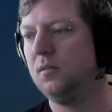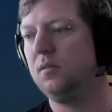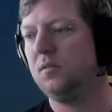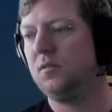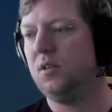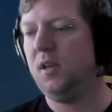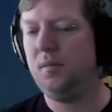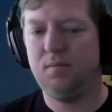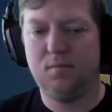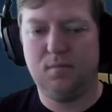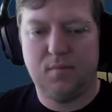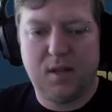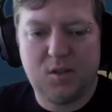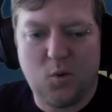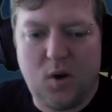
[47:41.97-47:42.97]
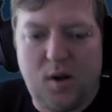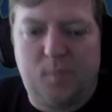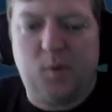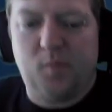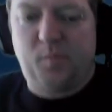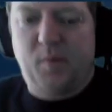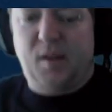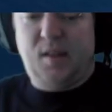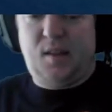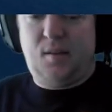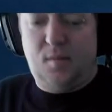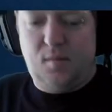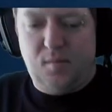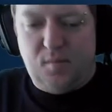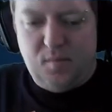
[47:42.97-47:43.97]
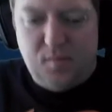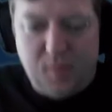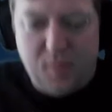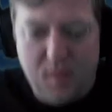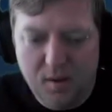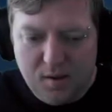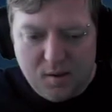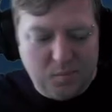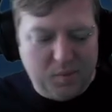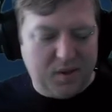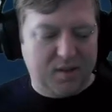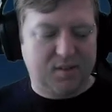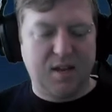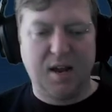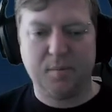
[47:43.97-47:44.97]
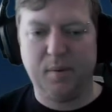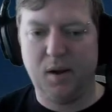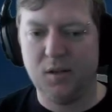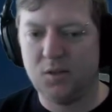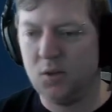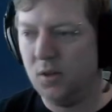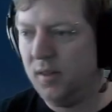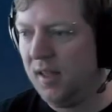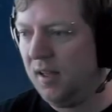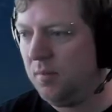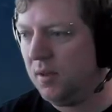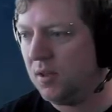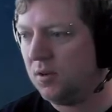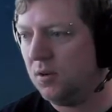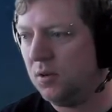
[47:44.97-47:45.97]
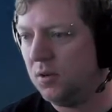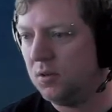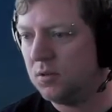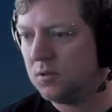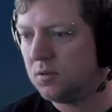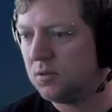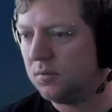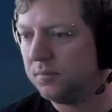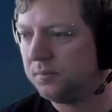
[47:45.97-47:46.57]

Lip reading: See? That's why I put bigger tugboats on there, because